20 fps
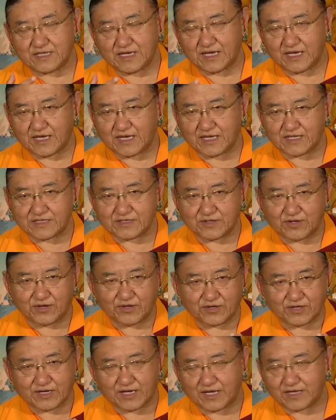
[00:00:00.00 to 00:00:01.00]
and
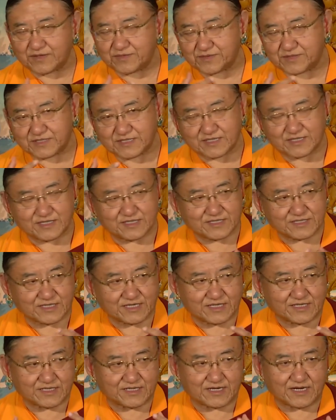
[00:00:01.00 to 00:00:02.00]
all kinds of sickness
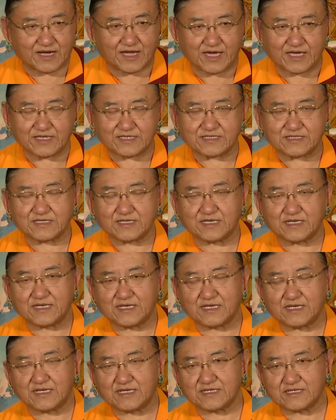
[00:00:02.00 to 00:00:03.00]
can arise.
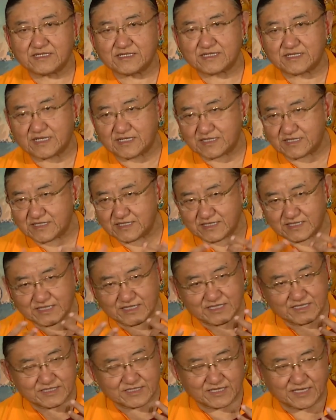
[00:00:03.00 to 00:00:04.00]
Certain
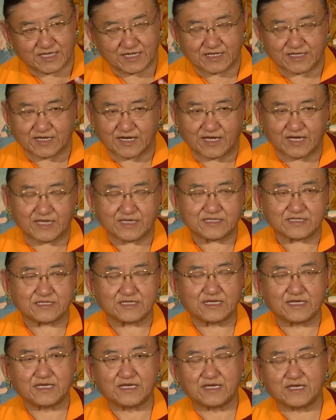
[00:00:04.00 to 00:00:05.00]
sickness can arise
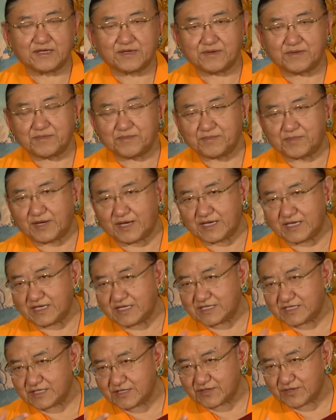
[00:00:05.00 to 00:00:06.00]
by
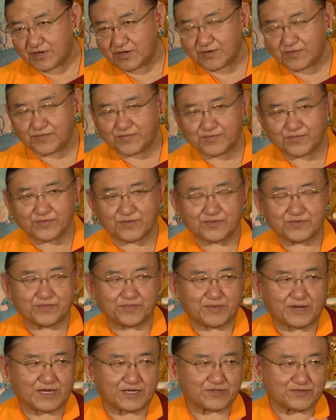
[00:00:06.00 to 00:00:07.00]
eating wrong food,
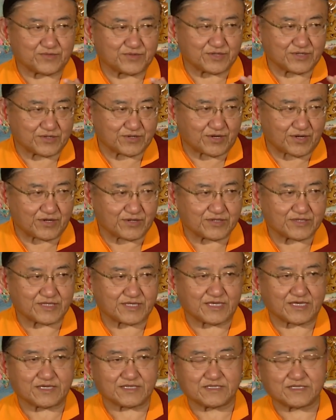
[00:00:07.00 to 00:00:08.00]
by doing wrong
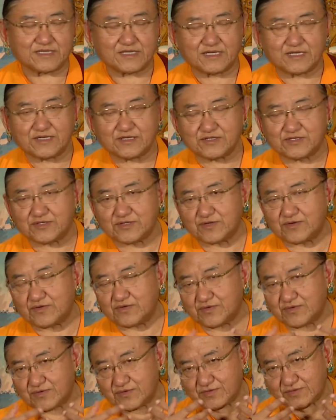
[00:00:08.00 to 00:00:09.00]
things,
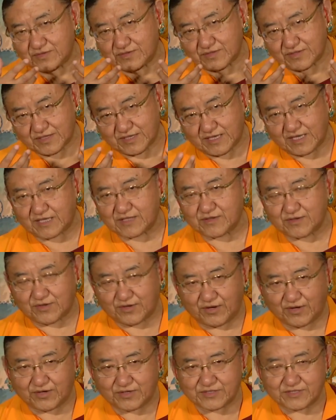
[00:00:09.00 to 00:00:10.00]
so can
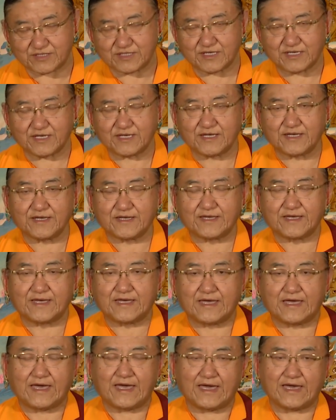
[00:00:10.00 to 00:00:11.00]
cause.
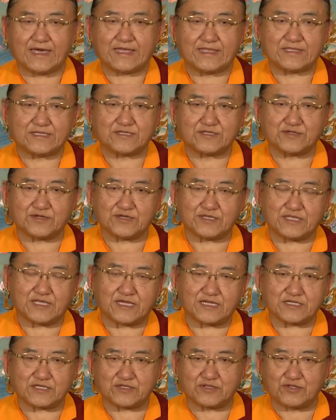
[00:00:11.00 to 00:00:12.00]
And so
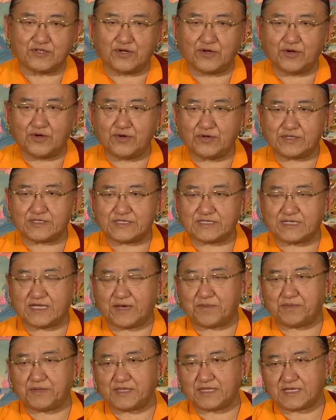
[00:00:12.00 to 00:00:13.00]
there's no
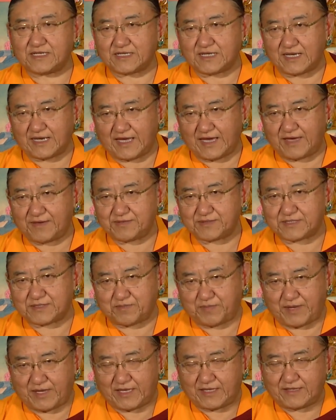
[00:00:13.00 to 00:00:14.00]
definite
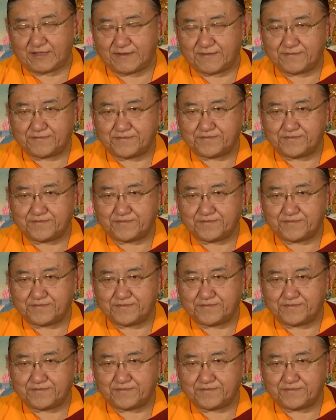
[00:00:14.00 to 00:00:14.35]
lifespan,